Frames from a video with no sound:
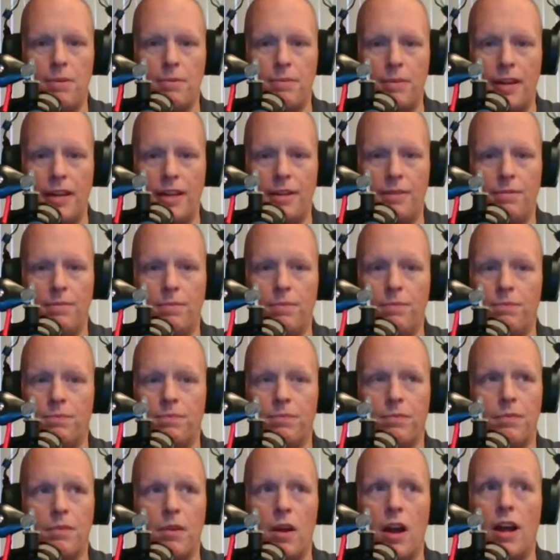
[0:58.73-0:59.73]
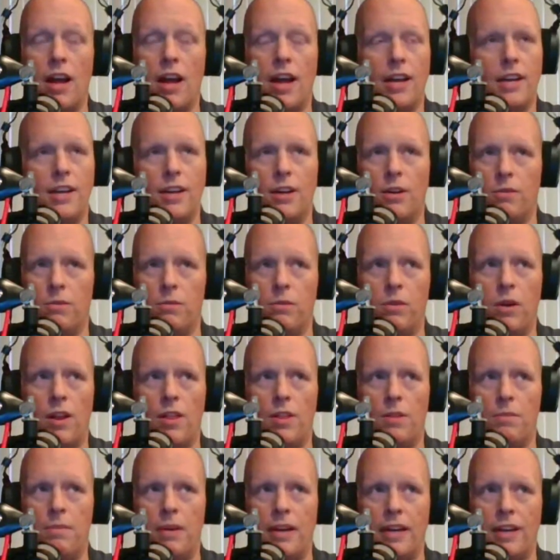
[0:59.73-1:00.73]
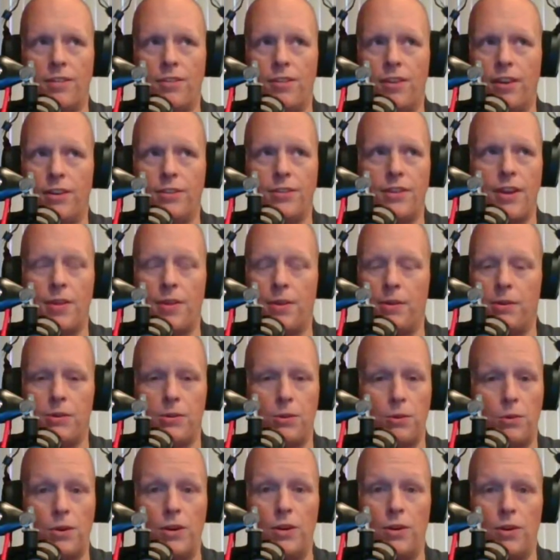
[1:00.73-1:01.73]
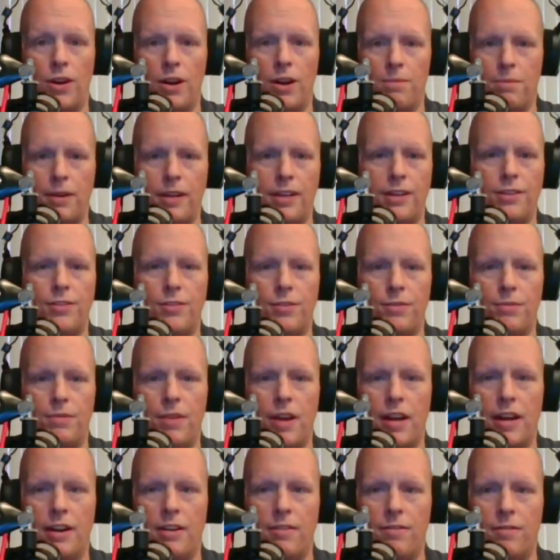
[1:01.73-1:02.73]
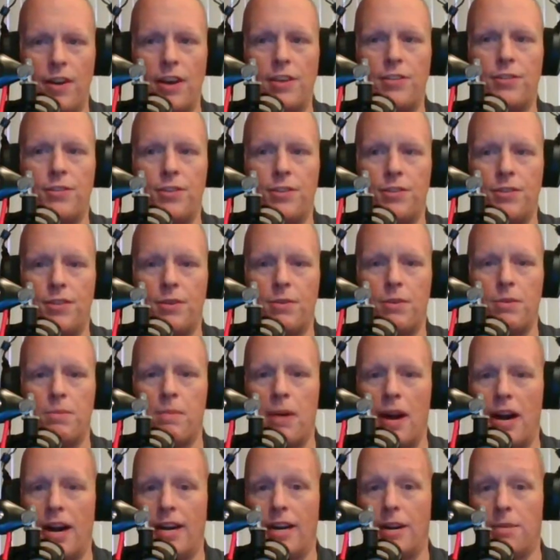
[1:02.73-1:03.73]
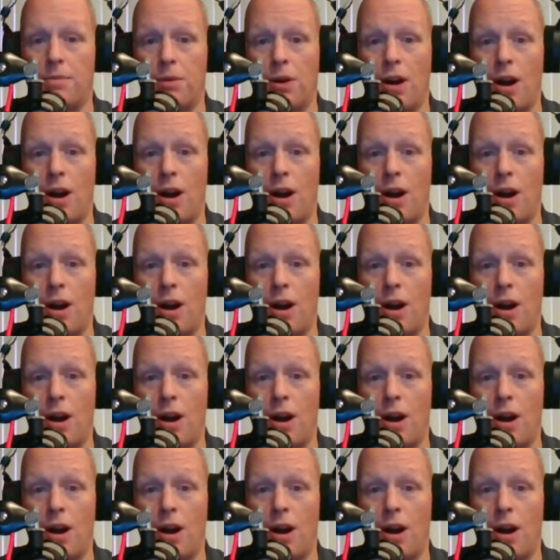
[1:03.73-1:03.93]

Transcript: I mean, one of the biggest things out there were rental companies and investors that were buying up